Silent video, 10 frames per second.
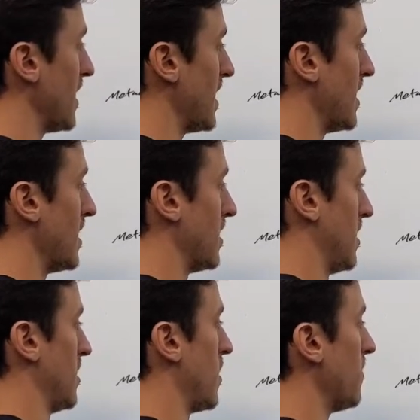a
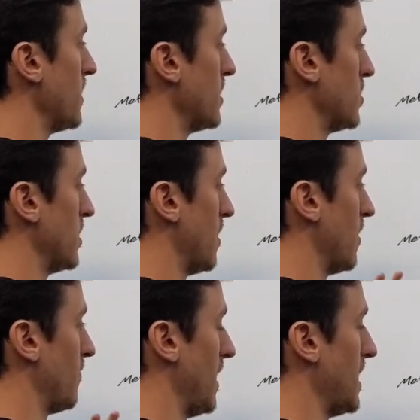combination
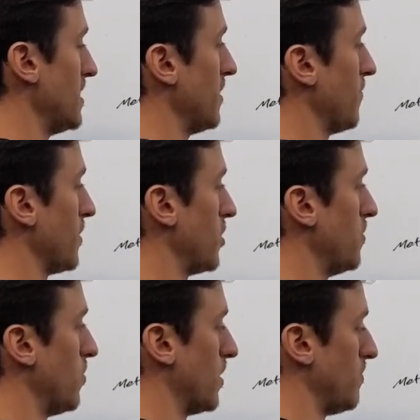of 8 different
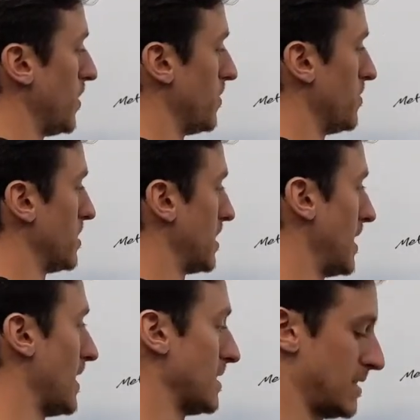cuboid bones
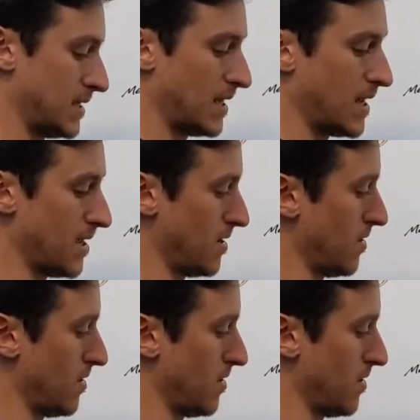that sit